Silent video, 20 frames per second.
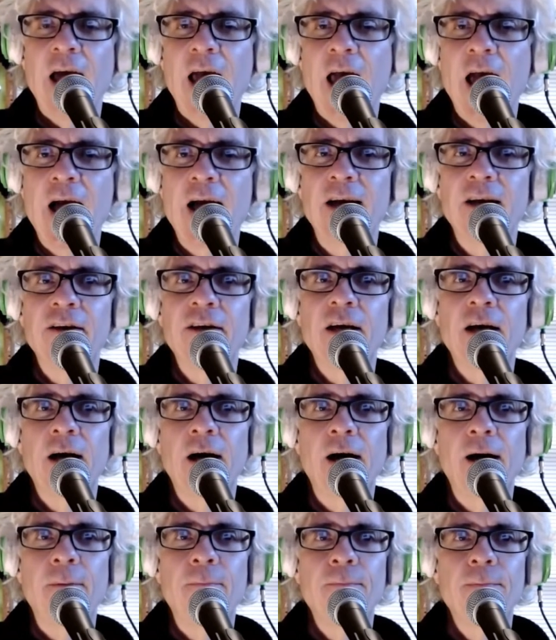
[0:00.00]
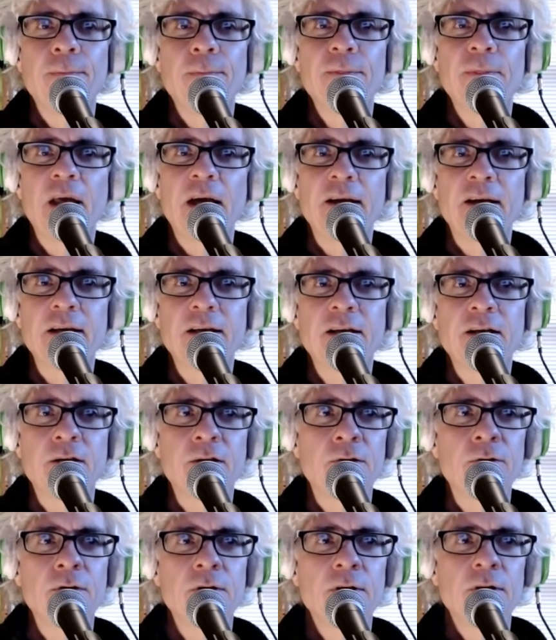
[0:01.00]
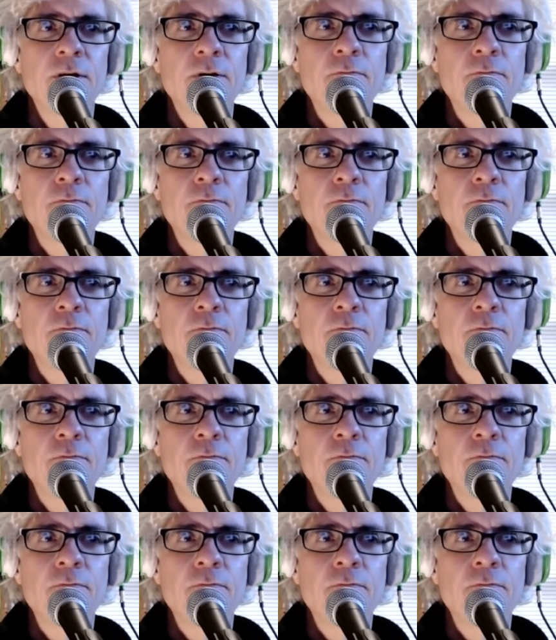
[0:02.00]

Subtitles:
and that it can